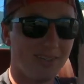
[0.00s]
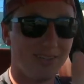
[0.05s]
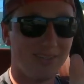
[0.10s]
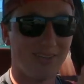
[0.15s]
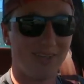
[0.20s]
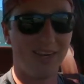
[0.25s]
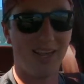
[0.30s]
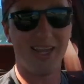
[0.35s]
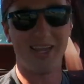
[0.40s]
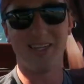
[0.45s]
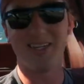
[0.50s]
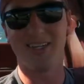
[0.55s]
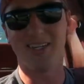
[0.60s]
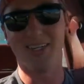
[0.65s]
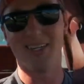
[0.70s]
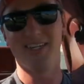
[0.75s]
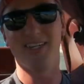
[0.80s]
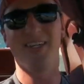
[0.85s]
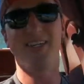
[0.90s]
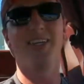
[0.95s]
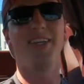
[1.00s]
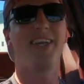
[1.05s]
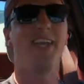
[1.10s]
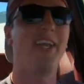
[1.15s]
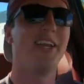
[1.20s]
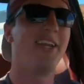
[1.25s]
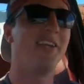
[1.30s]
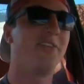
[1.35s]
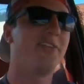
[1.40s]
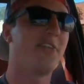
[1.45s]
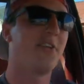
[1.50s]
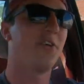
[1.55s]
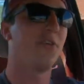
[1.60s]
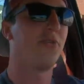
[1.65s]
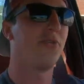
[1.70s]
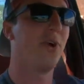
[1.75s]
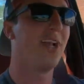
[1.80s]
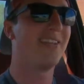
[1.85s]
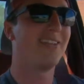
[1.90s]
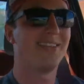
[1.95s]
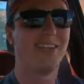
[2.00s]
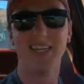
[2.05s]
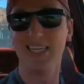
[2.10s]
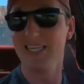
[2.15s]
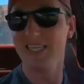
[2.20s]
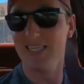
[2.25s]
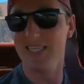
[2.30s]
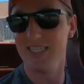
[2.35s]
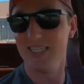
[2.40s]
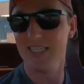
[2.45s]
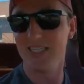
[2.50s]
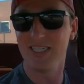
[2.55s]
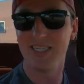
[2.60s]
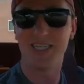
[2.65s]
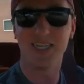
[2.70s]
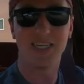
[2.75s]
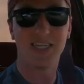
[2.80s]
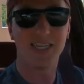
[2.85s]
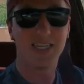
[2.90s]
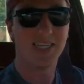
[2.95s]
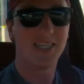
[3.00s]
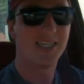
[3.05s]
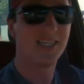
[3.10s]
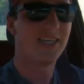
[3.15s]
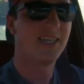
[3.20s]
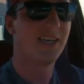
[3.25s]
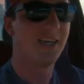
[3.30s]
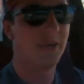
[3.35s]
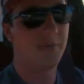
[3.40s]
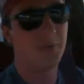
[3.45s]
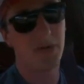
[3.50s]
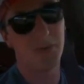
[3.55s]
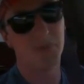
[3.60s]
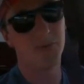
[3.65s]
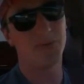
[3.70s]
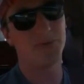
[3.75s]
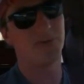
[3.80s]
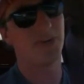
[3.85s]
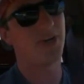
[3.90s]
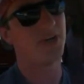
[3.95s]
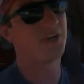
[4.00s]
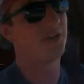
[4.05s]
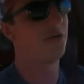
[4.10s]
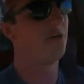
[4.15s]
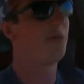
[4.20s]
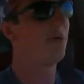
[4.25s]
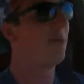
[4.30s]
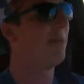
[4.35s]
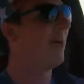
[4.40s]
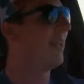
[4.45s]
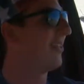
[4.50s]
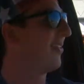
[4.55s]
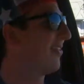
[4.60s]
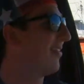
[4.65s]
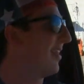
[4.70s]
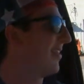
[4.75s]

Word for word: tonight, it is Race League. And maybe we'll talk a little bit about this